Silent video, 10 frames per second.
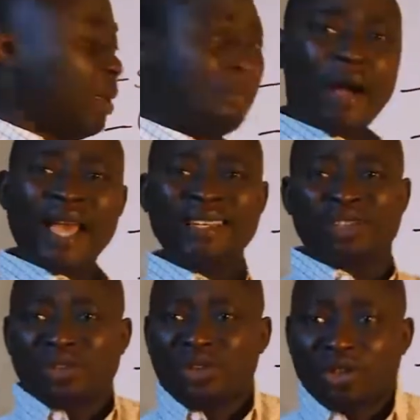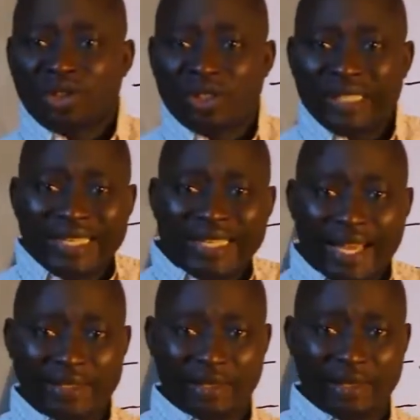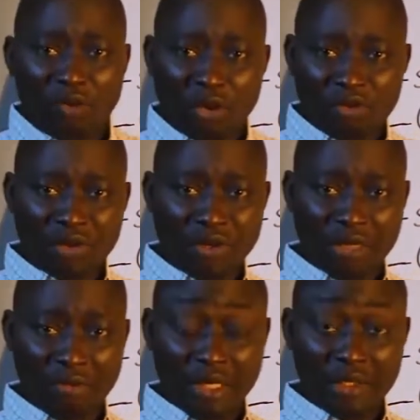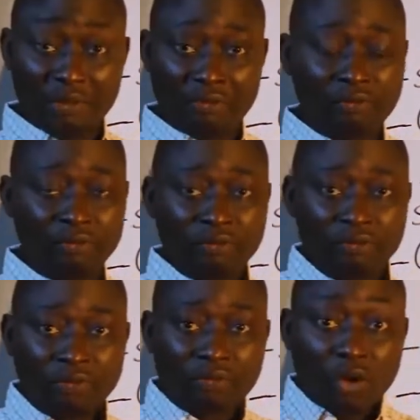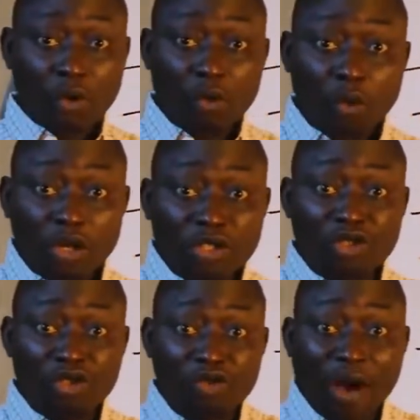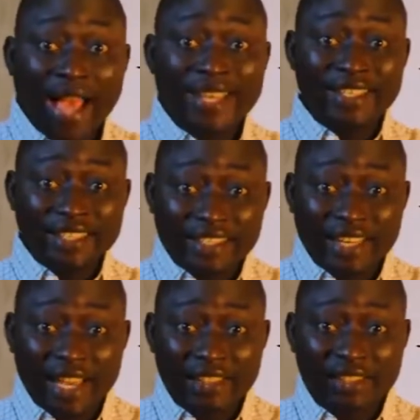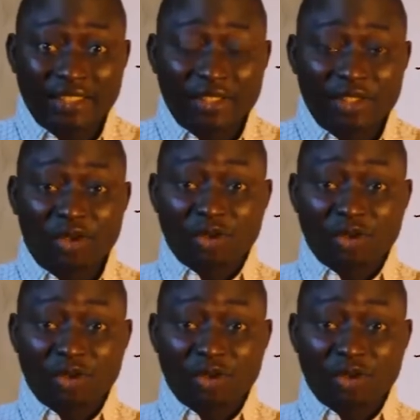By introduction in essay, what do we really mean? What do I intend to